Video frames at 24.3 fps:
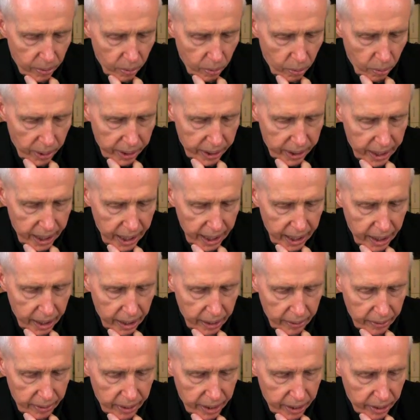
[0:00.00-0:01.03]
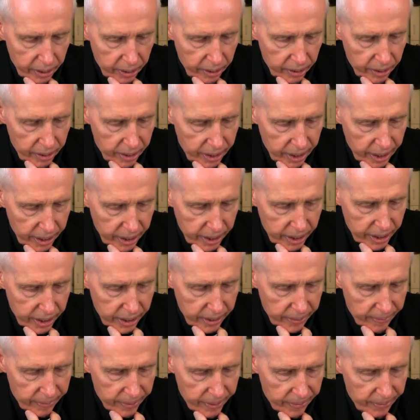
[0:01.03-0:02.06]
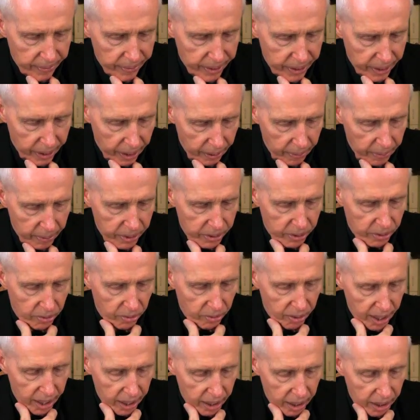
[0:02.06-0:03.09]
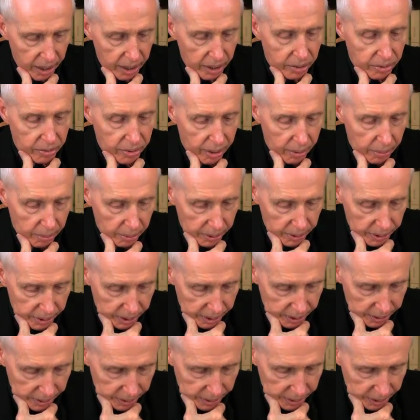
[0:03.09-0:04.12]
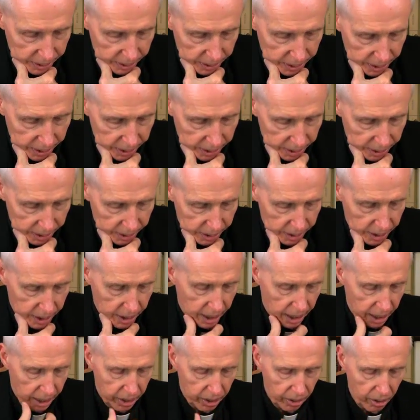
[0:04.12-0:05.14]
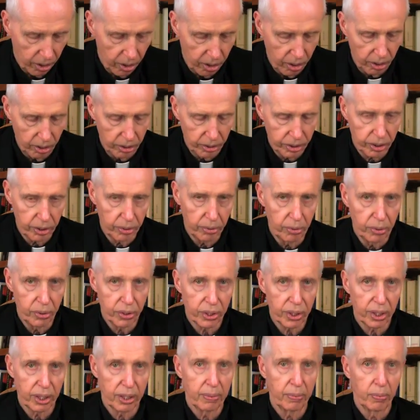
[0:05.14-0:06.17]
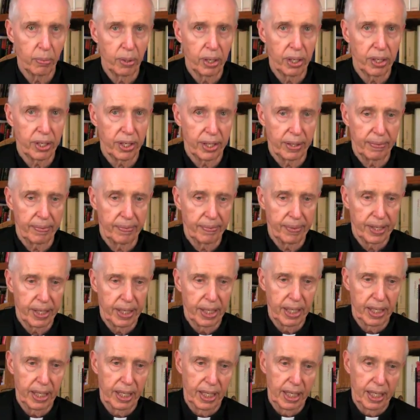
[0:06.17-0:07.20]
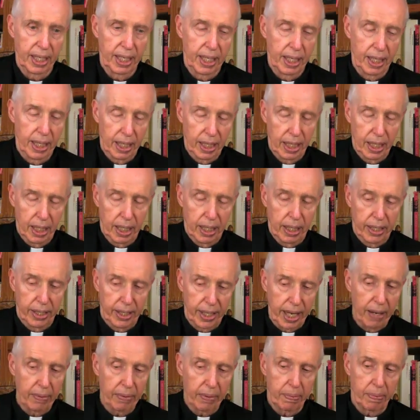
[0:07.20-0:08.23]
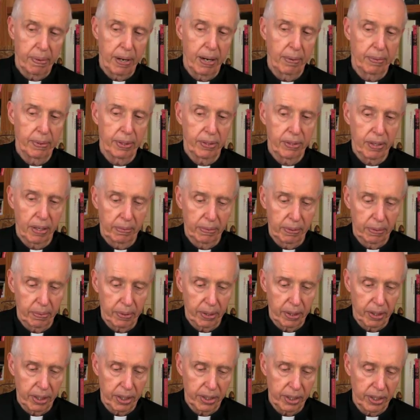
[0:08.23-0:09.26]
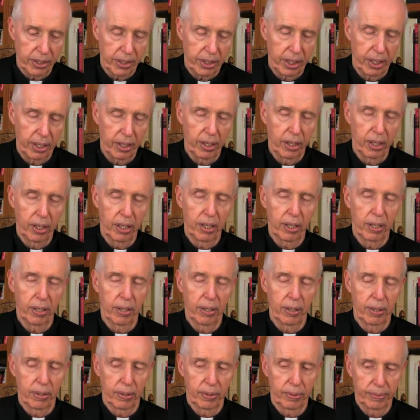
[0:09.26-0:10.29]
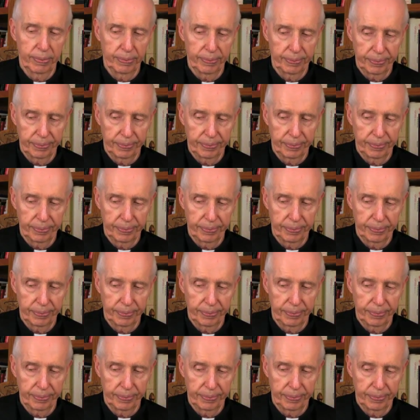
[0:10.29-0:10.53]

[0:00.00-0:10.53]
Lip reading: When King Herod heard this, he was greatly troubled, and all Jerusalem with him. They were probably troubled because they're saying, uh-oh,